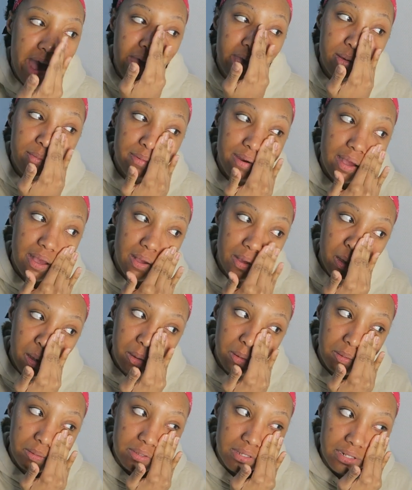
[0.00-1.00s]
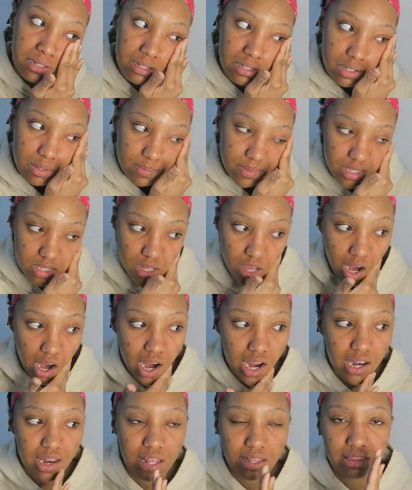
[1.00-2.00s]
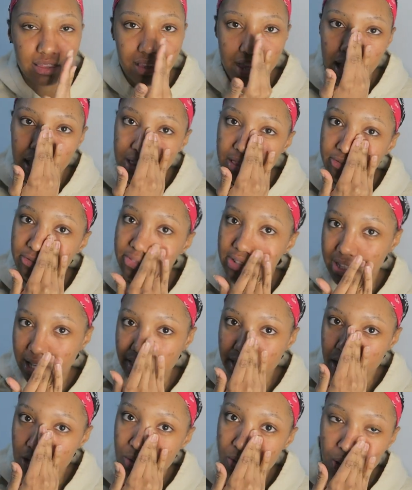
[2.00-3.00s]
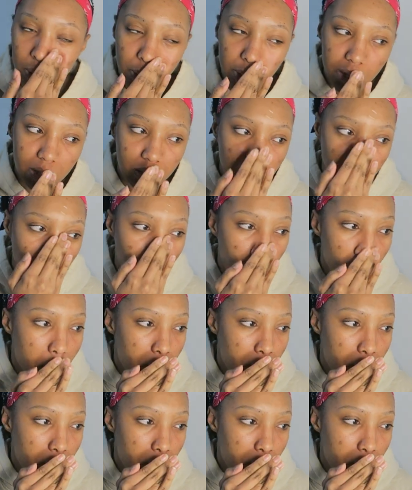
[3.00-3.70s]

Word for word: eyebrows, and a little mascara. Like, I feel like that's what I want to do.